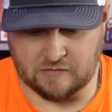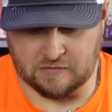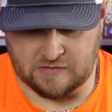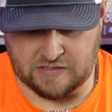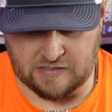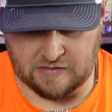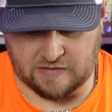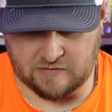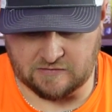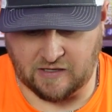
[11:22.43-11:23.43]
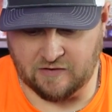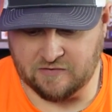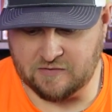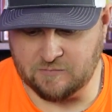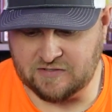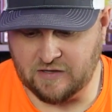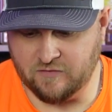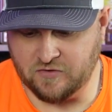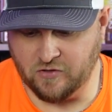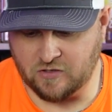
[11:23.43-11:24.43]
The tiles
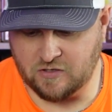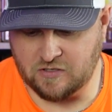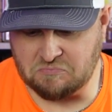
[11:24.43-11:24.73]
themselves look